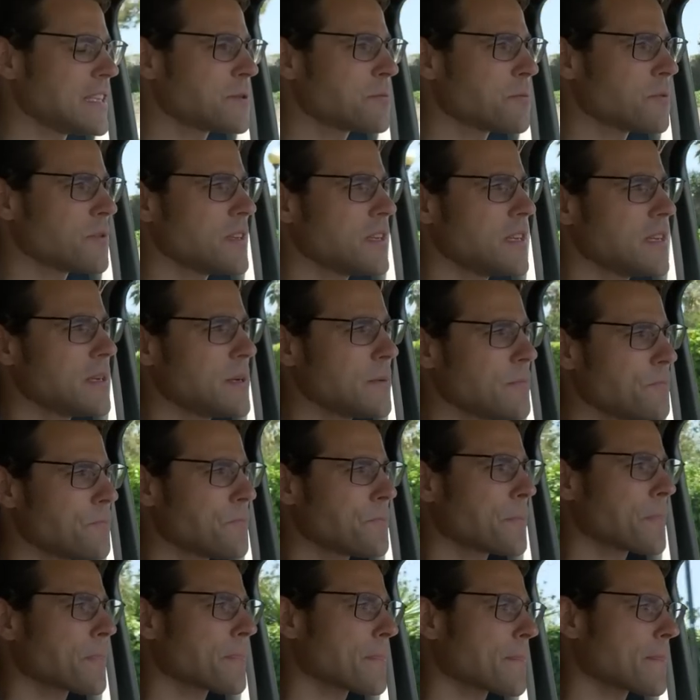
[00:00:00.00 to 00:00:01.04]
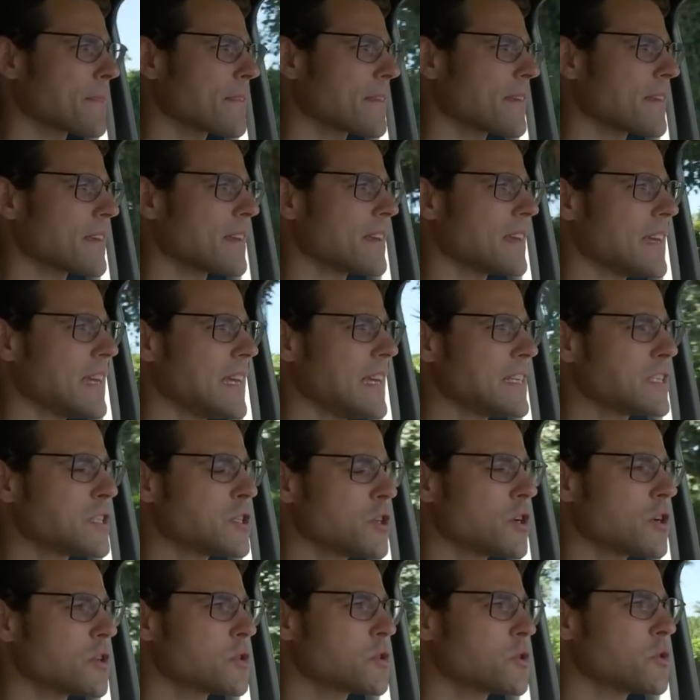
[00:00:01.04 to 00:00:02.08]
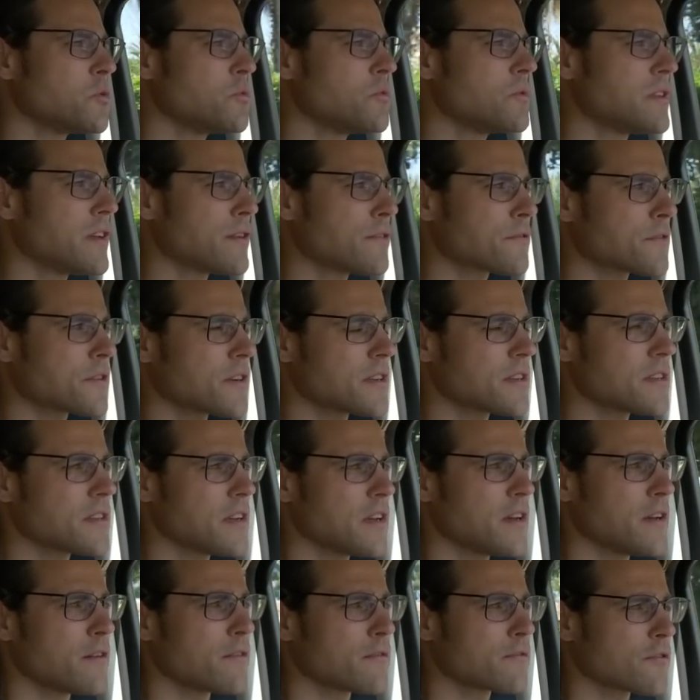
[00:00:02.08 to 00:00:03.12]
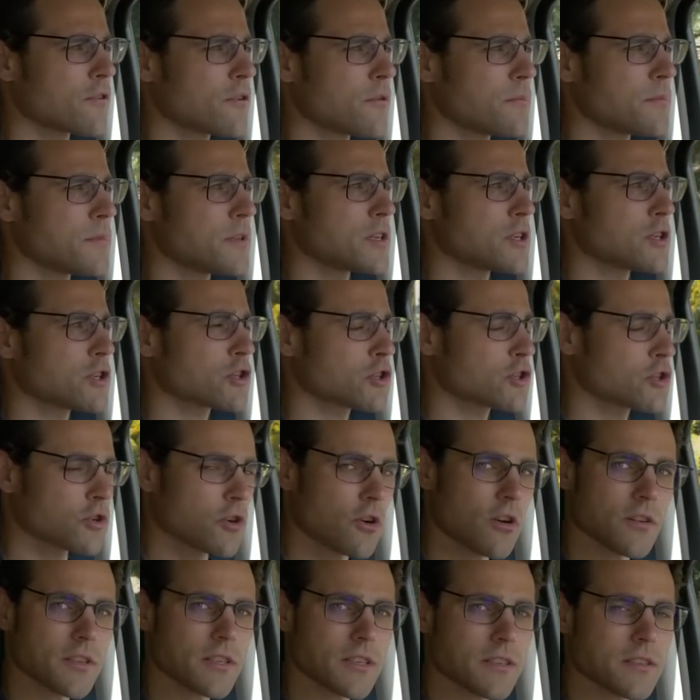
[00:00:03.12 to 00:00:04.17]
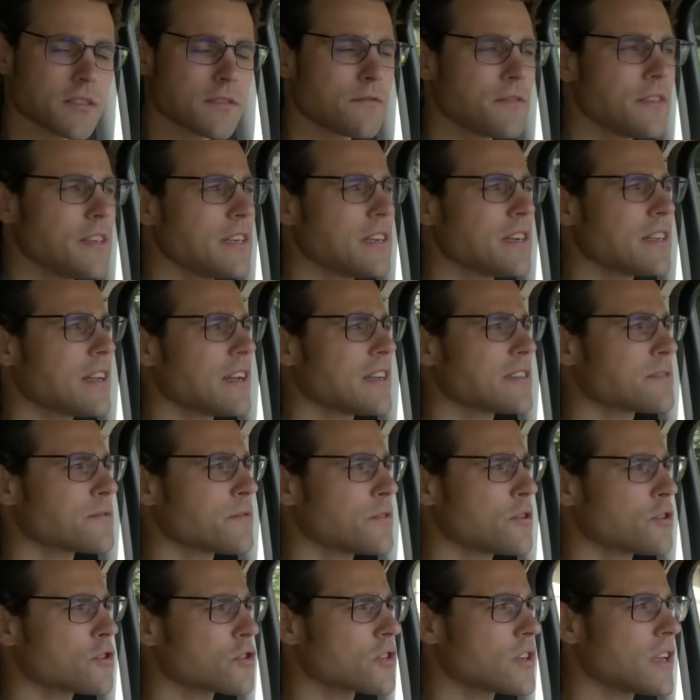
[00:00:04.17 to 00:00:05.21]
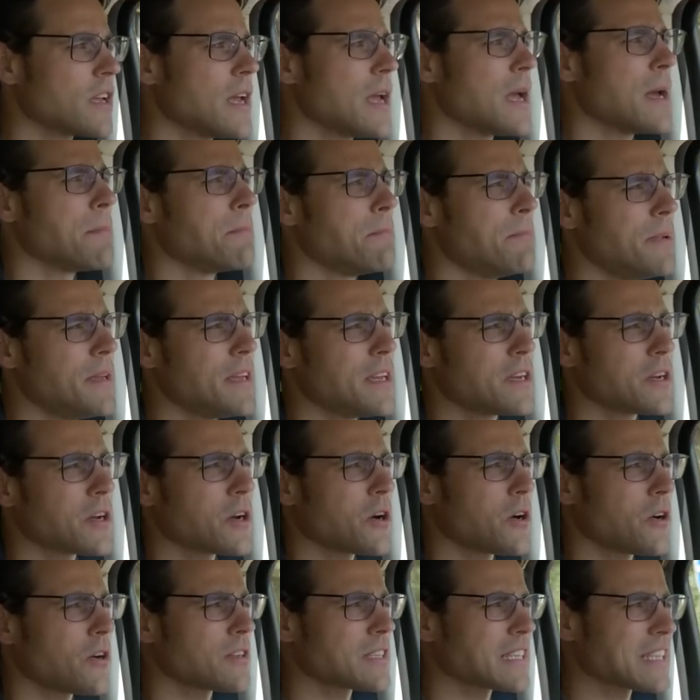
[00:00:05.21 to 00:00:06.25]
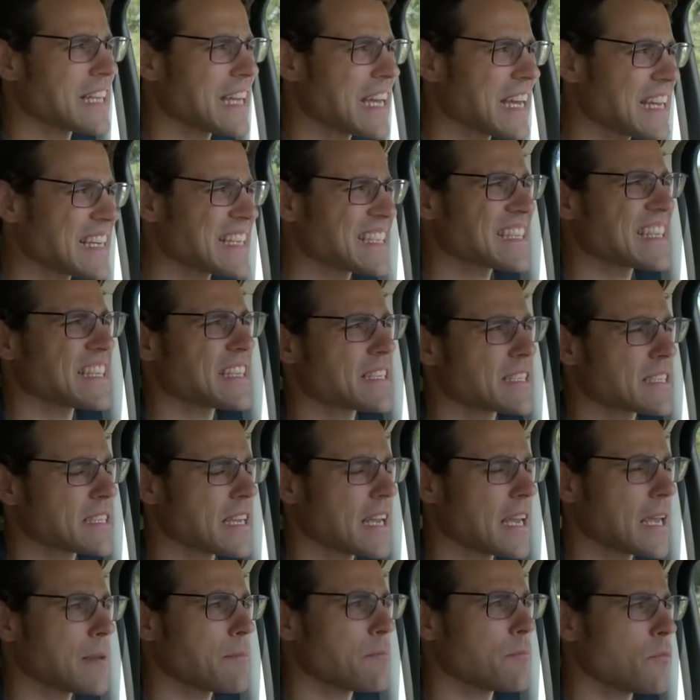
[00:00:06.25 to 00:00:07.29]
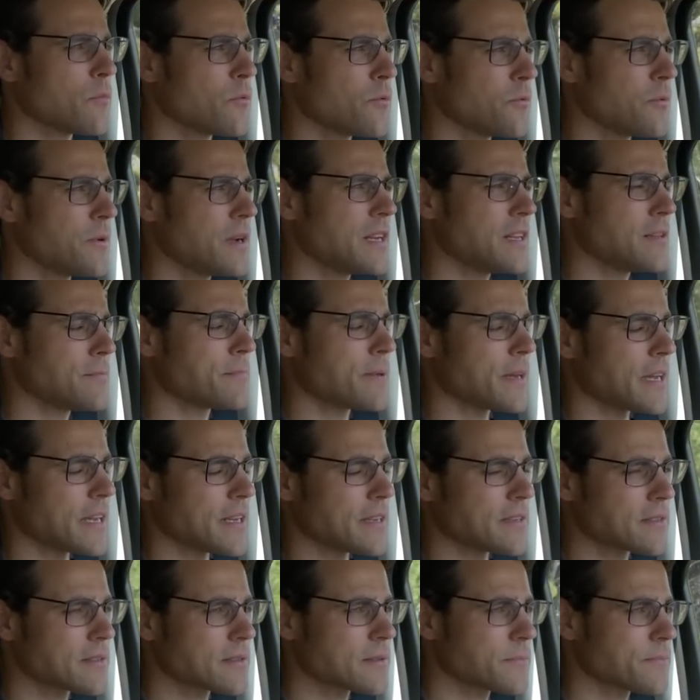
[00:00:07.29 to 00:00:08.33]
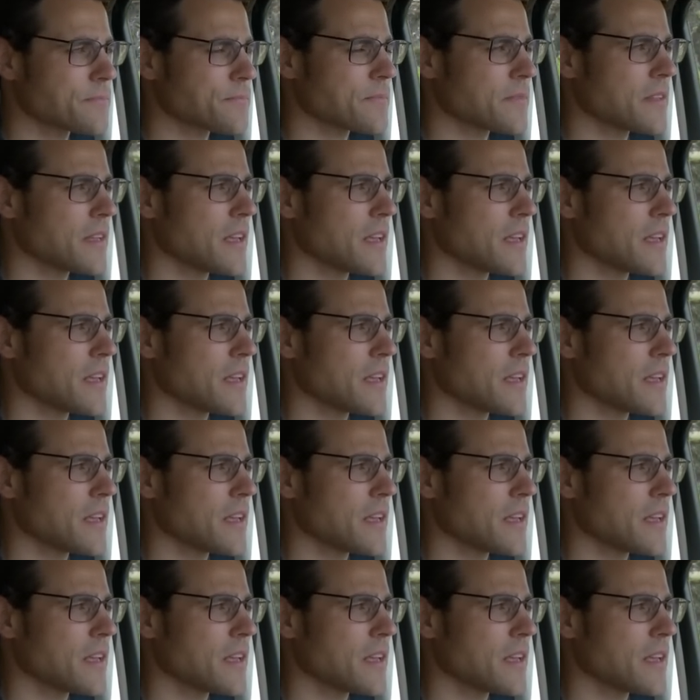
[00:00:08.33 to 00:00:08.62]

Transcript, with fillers: this one here is not too different from the shortest V-Class version, because it has the same wheelbase.